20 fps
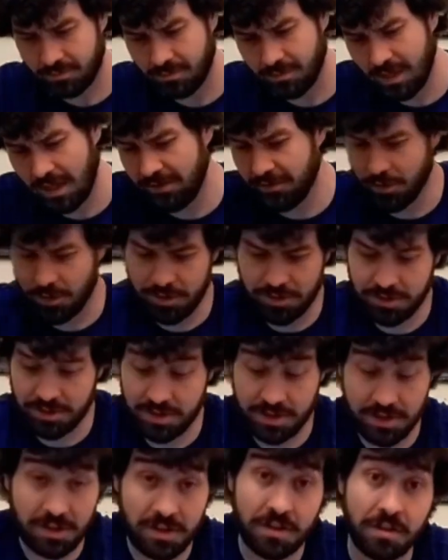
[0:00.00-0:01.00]
If you're
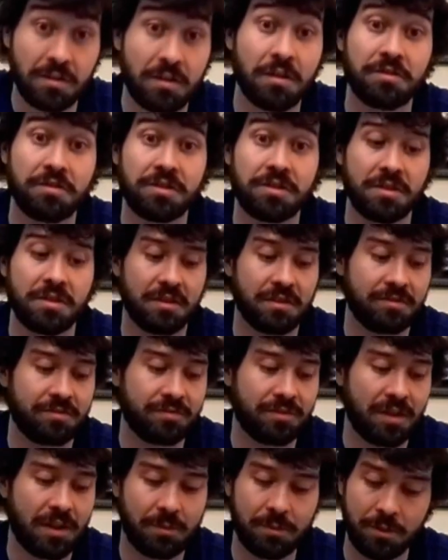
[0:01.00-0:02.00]
interested in any of the other
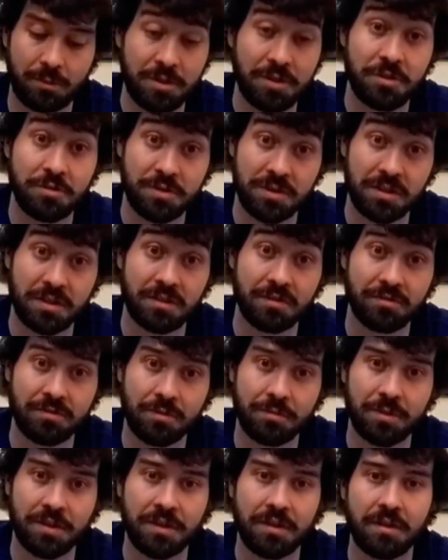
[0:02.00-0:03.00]
stuff, I'm going to be using it for
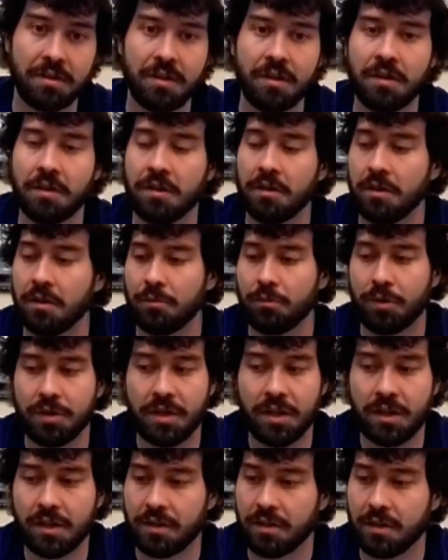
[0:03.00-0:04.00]
a minute. But
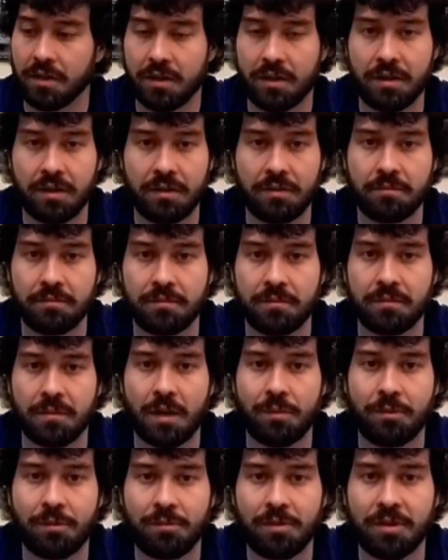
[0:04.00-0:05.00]
yeah, I'm
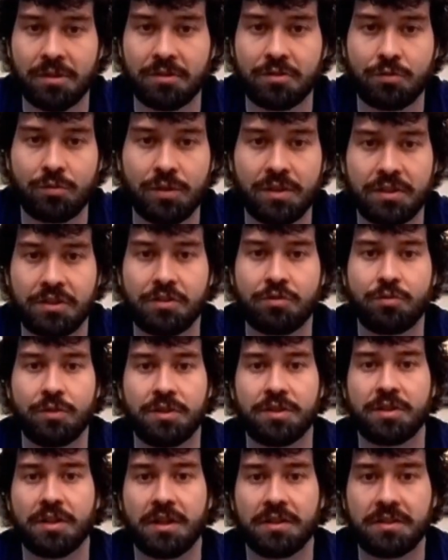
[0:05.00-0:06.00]
going to be on Twitch,
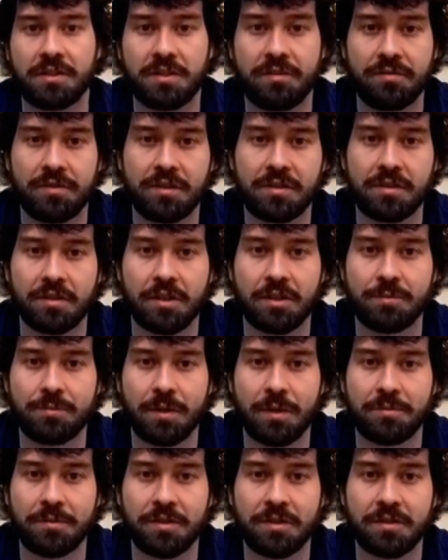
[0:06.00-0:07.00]

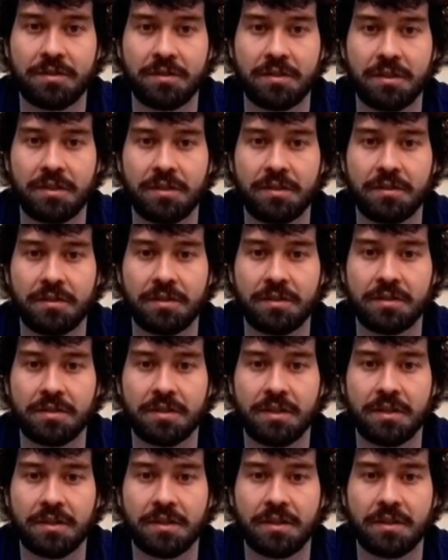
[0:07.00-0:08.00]
twitch.tv/PepsiClean here in a
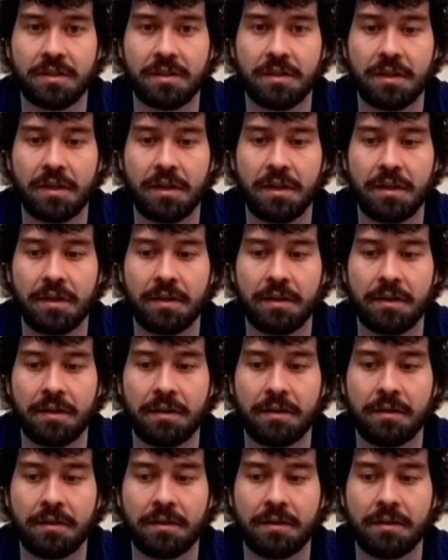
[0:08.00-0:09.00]
second.
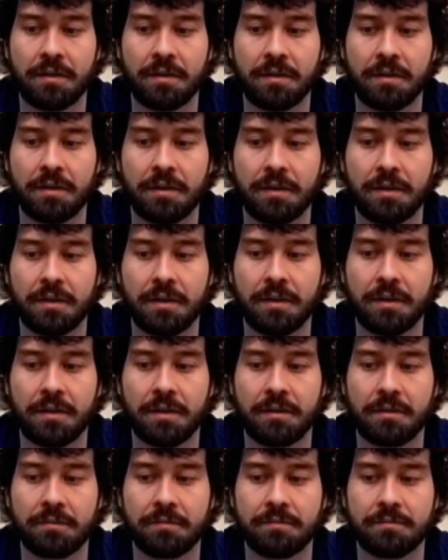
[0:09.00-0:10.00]
And
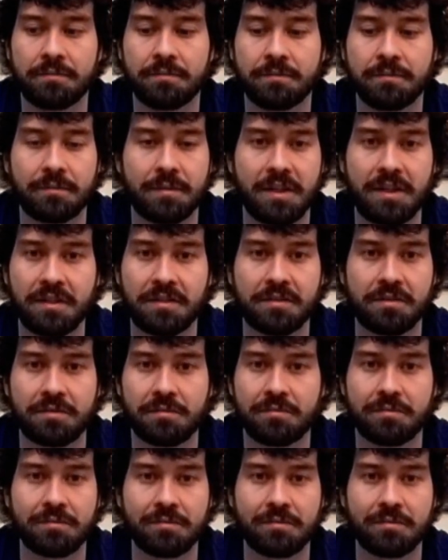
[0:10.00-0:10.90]
thanks.